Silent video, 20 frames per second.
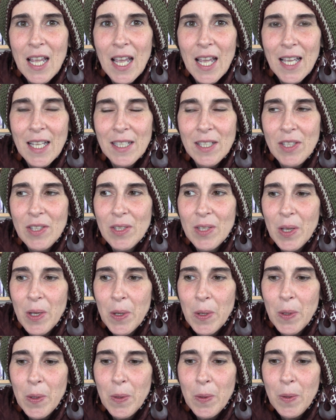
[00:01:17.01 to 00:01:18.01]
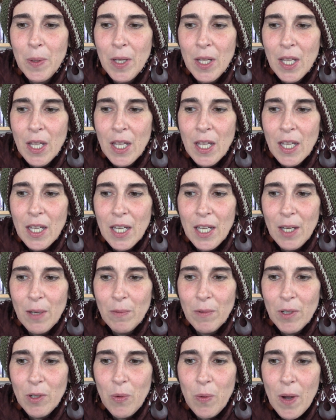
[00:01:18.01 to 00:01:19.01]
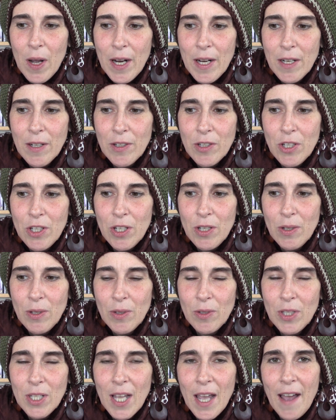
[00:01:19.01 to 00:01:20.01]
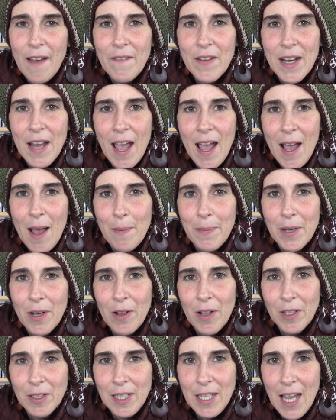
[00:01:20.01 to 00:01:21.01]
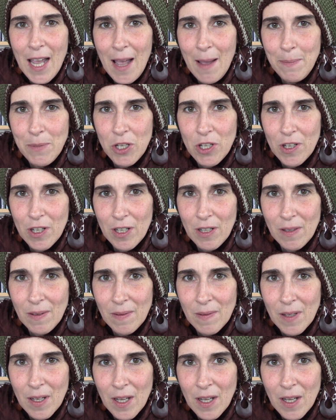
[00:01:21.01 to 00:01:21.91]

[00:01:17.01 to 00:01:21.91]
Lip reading: and so it requires you to have an app called Capture